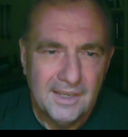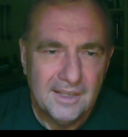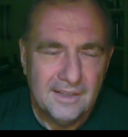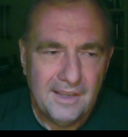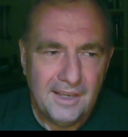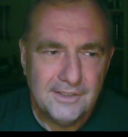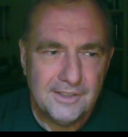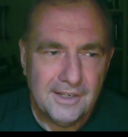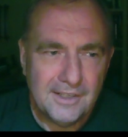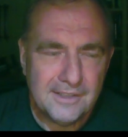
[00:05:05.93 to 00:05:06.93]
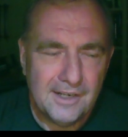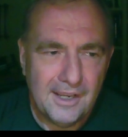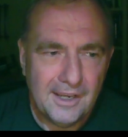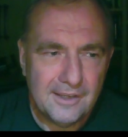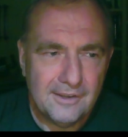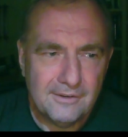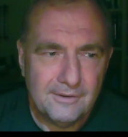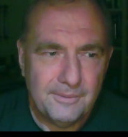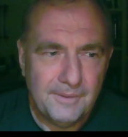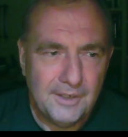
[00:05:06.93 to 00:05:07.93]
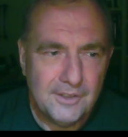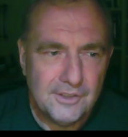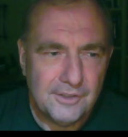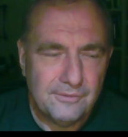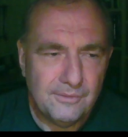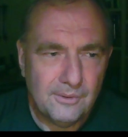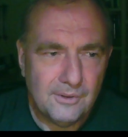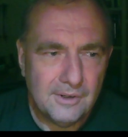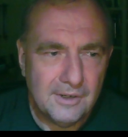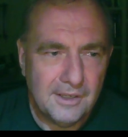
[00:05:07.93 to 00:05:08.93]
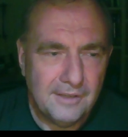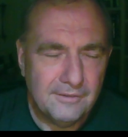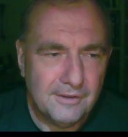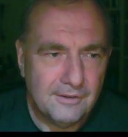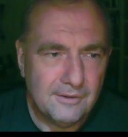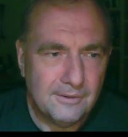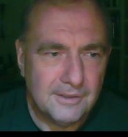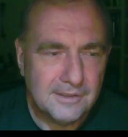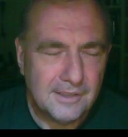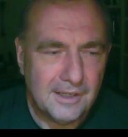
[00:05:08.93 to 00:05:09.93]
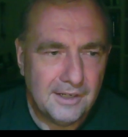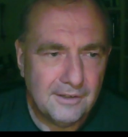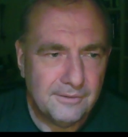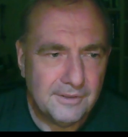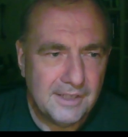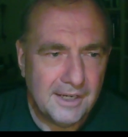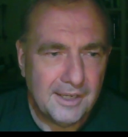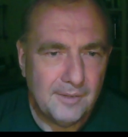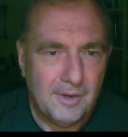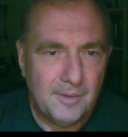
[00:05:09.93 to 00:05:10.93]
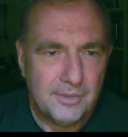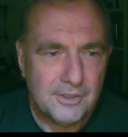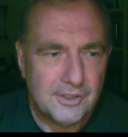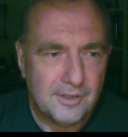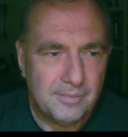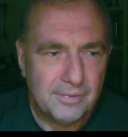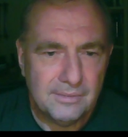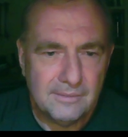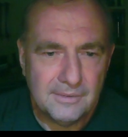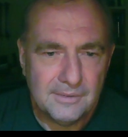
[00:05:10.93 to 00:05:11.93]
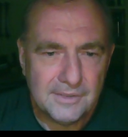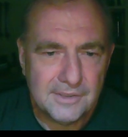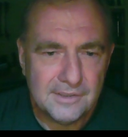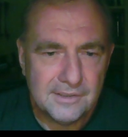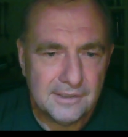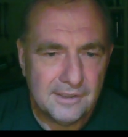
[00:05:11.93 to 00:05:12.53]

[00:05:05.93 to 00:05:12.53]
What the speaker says: The engine doesn't like queen g4, even though it's kind of attacking my bishop, who's